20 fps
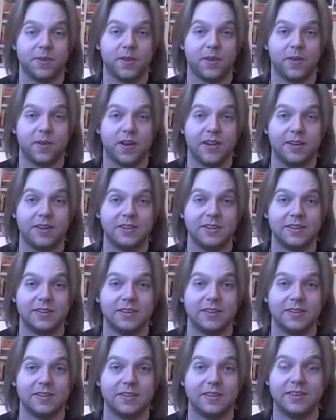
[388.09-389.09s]
All right.
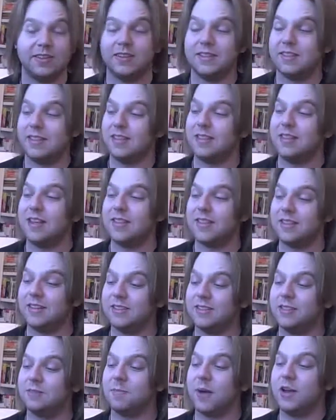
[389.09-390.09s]

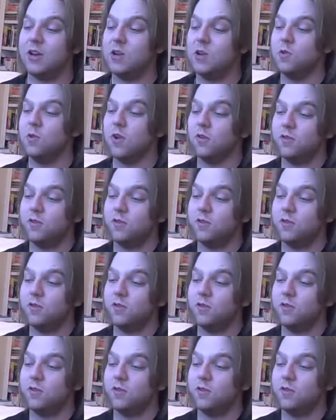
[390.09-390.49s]
This is my new